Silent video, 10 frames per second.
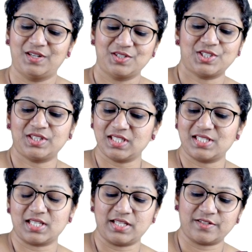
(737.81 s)
So
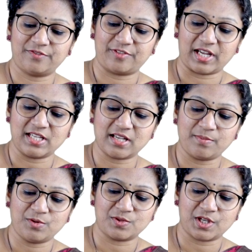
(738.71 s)
this is a phrase
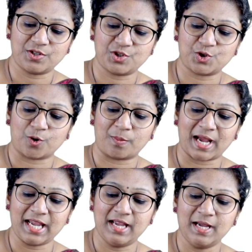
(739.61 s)
I'm using to show
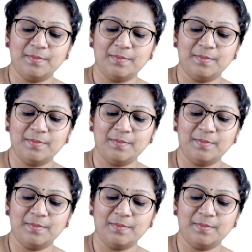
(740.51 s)
my